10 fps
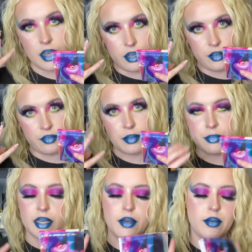love the
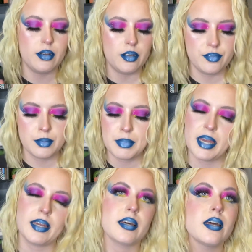blue, love the
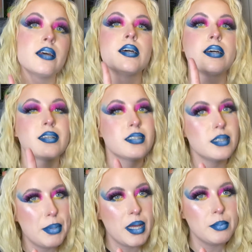pink. The
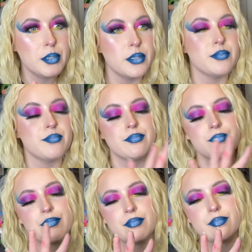purple
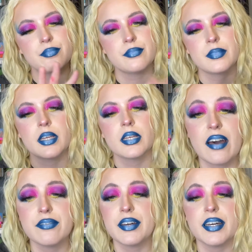
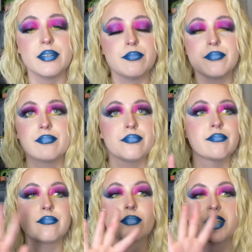for
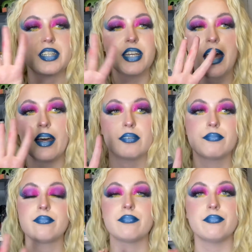Cheshire Cat
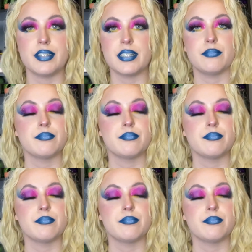for